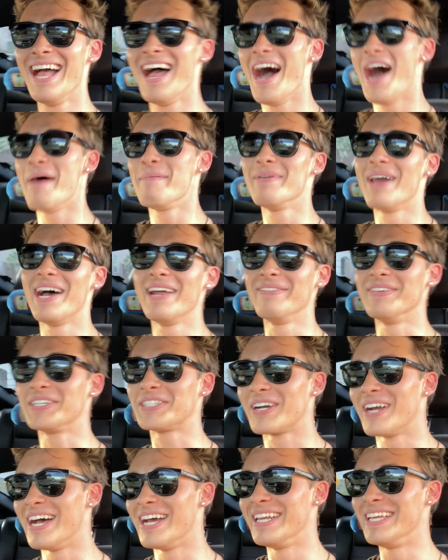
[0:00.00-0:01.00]
I'm not even
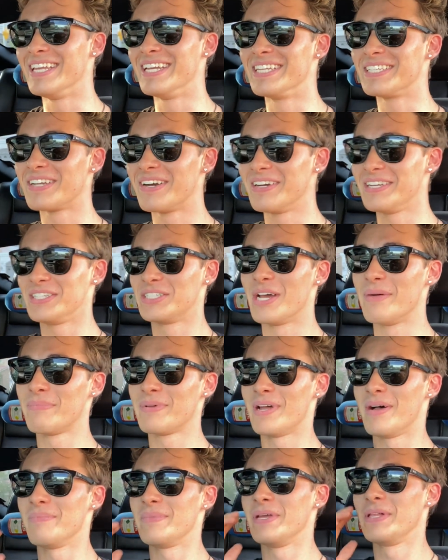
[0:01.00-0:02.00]
trying it and it's already
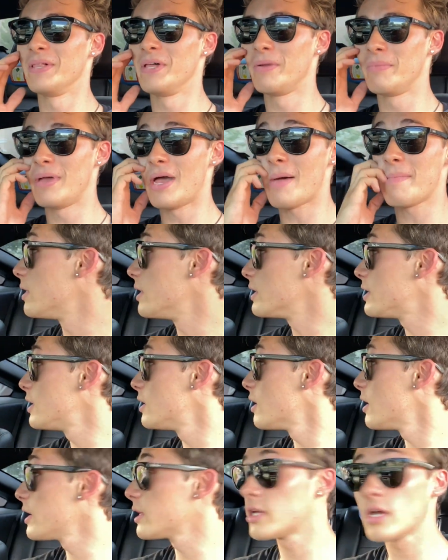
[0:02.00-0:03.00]
jumping on me a little bit.
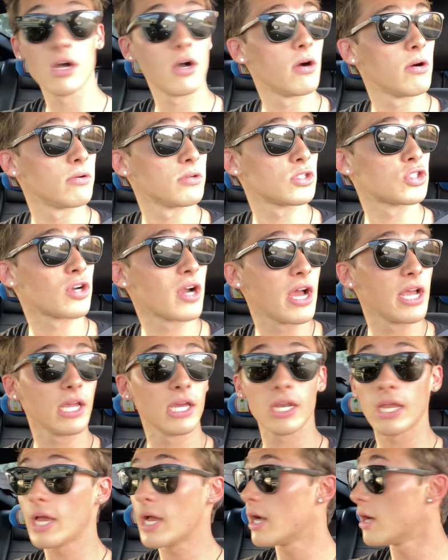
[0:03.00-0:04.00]
Here I go, trying
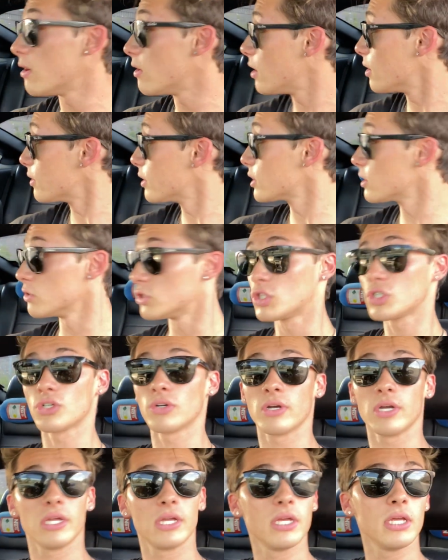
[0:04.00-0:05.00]
it out. I'm gonna go
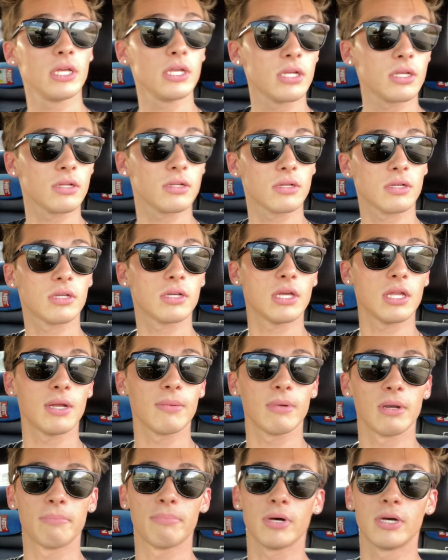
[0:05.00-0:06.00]
straight and I'm
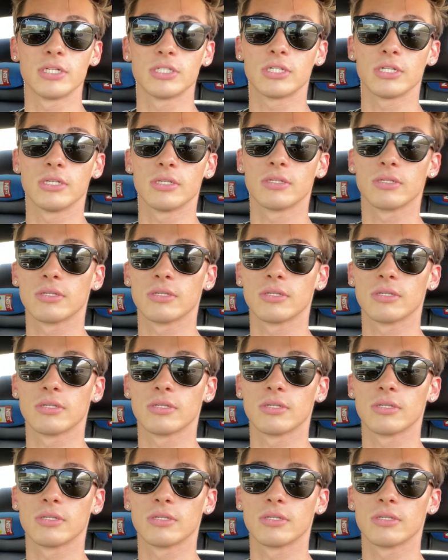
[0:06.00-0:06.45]
gonna punch it.